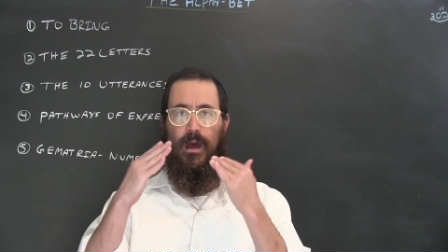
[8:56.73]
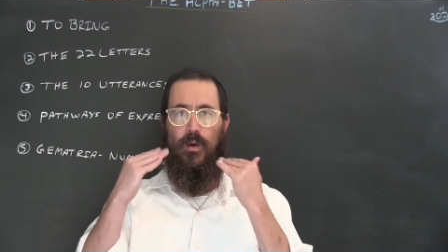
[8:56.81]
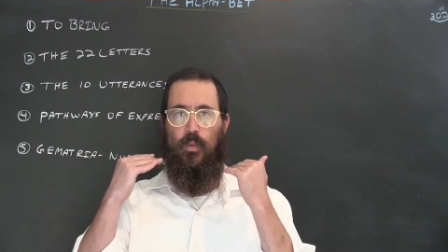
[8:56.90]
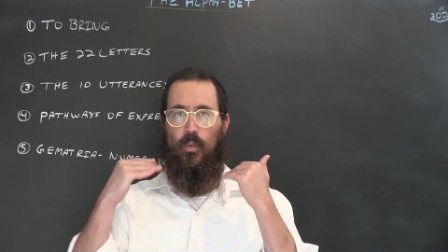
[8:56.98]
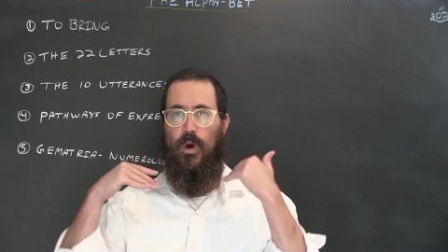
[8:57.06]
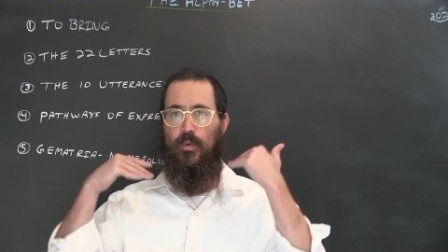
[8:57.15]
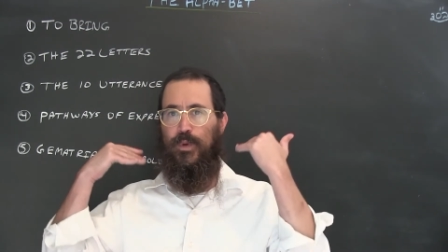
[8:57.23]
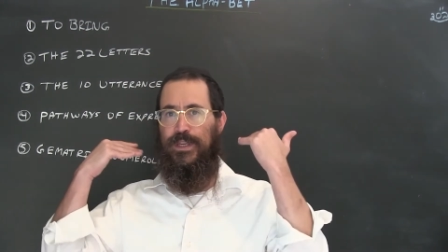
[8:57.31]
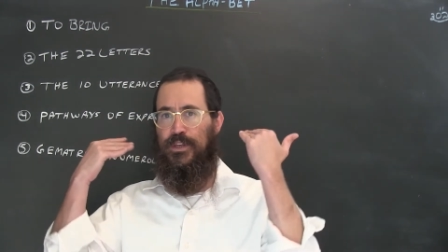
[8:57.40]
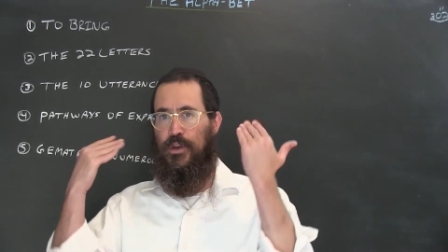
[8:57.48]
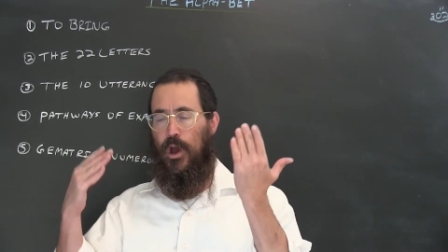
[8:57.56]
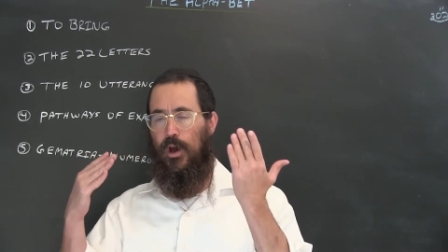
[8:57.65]
what we
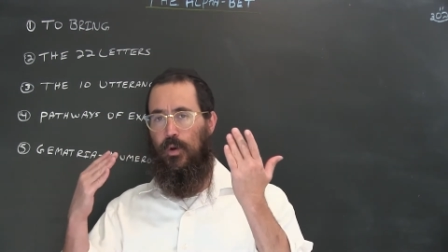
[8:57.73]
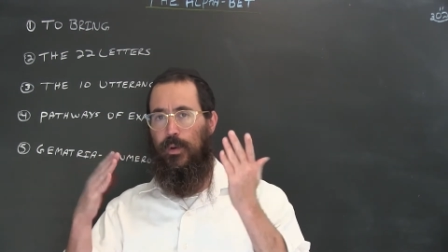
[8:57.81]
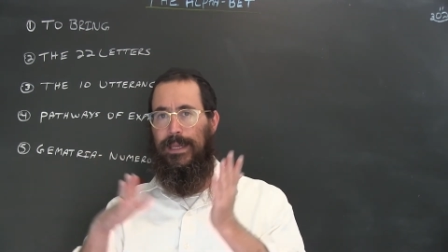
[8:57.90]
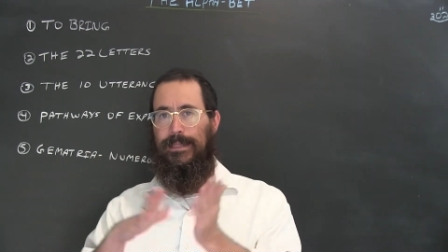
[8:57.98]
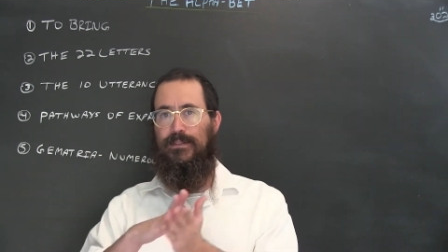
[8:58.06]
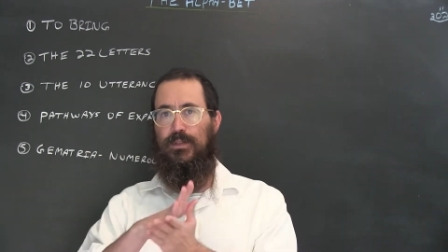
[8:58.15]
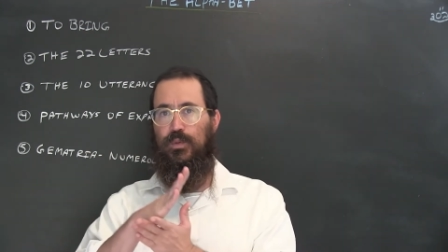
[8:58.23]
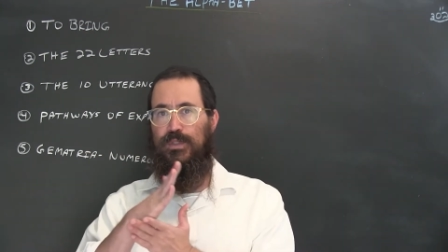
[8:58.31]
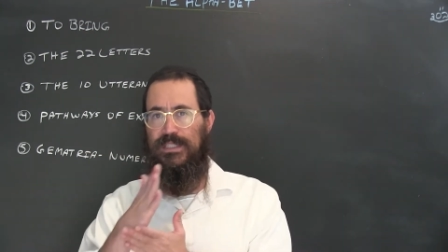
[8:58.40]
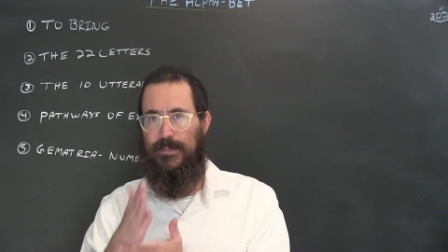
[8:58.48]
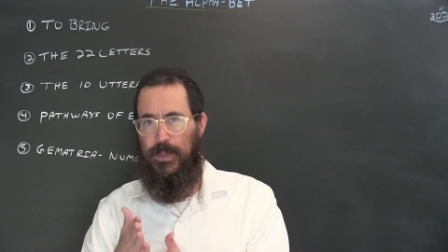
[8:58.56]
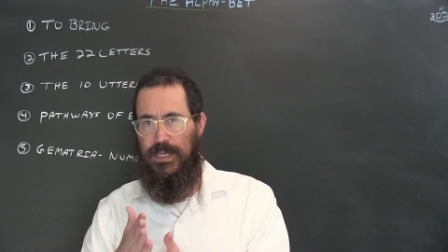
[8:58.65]
know into
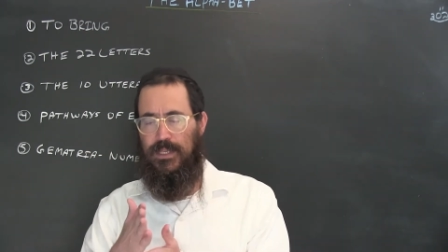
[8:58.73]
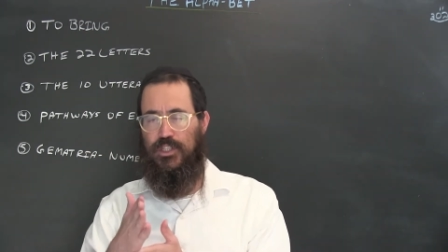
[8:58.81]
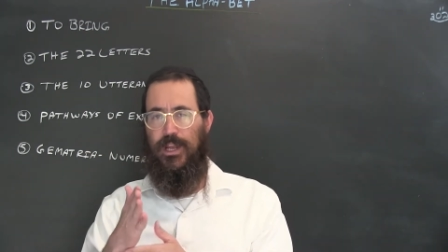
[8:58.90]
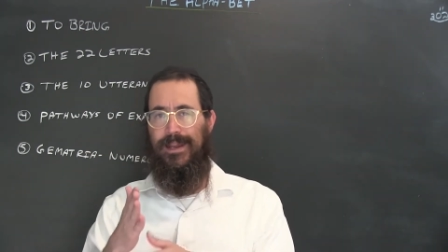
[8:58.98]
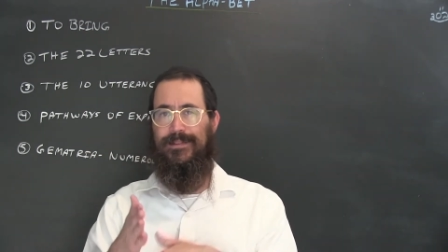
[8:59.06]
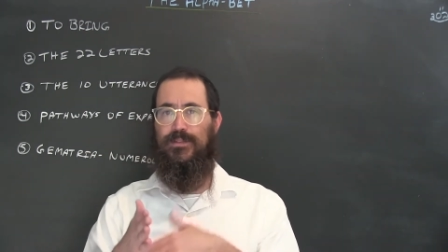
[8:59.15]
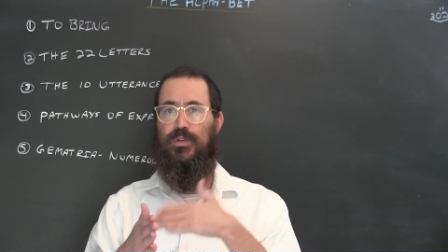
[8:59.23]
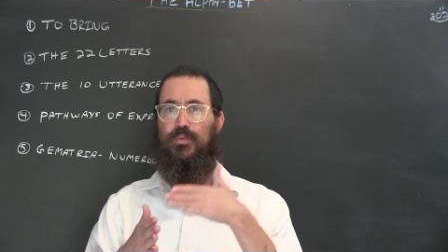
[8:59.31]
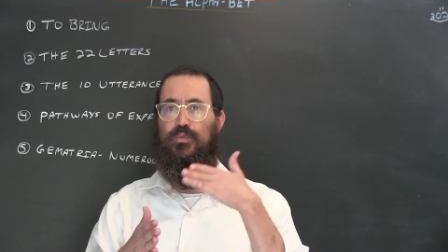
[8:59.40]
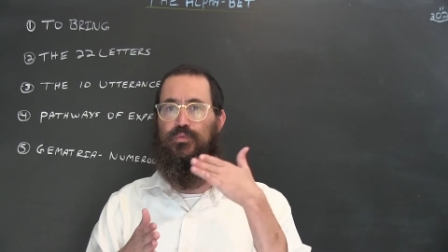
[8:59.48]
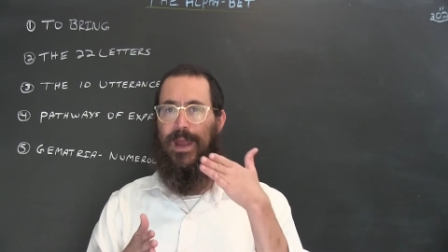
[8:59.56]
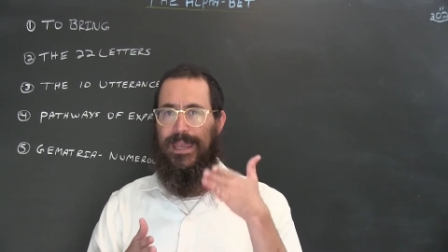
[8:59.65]
speech and into
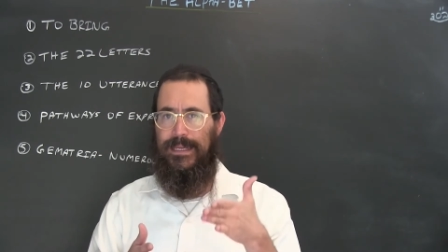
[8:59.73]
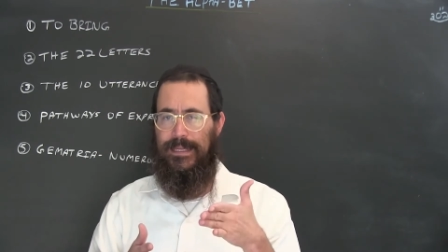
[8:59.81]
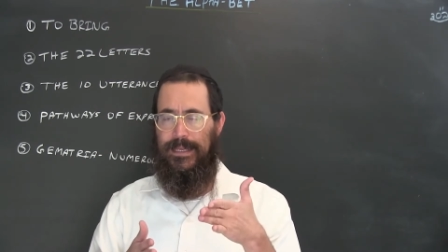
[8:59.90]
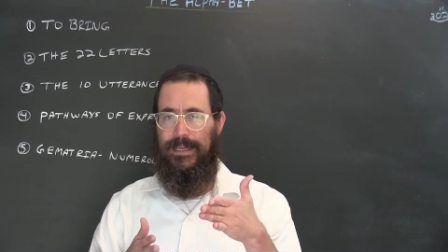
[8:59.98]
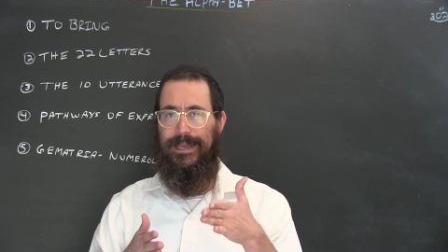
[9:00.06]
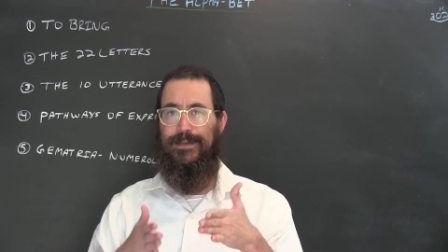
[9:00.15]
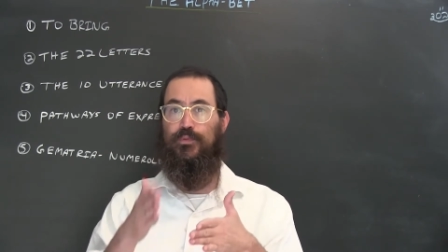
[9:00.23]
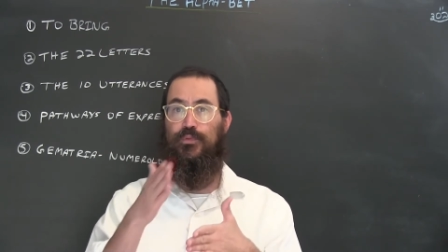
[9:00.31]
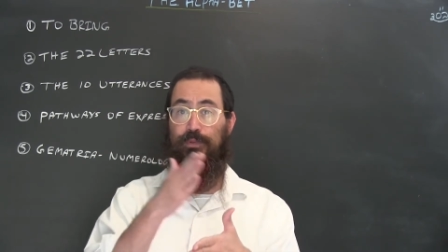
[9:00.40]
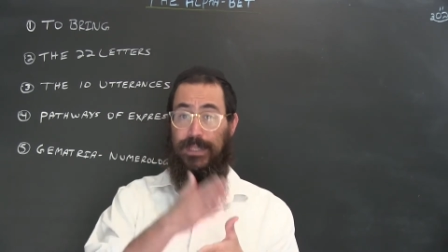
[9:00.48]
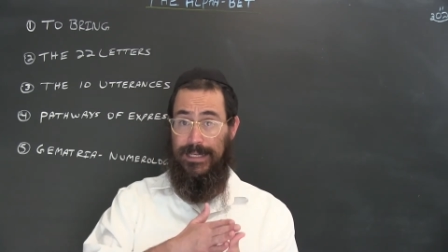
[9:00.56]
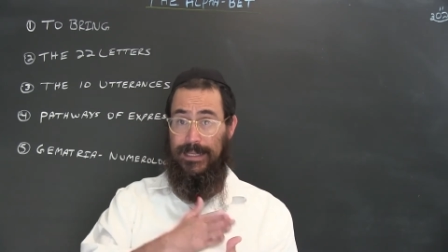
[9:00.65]
writing
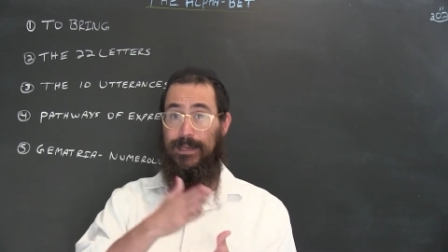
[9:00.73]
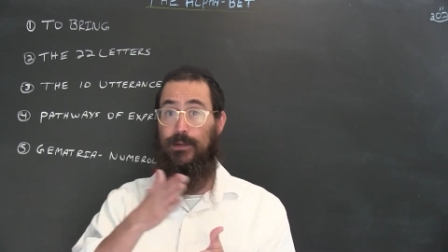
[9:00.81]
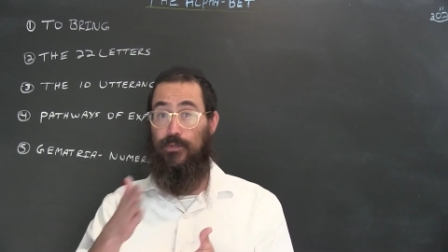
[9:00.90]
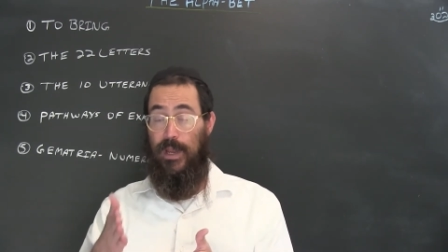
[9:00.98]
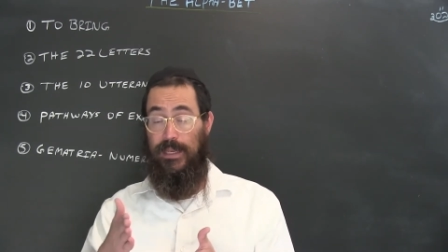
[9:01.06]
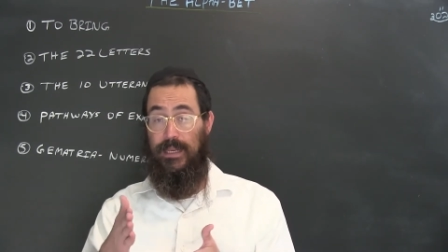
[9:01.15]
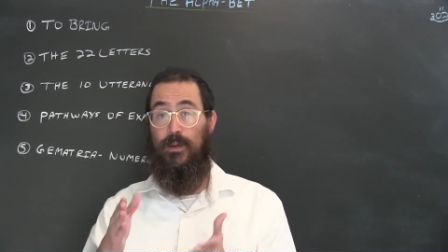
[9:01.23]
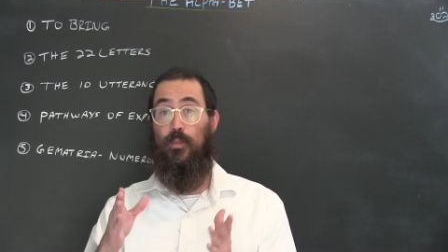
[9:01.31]
and reading and writing.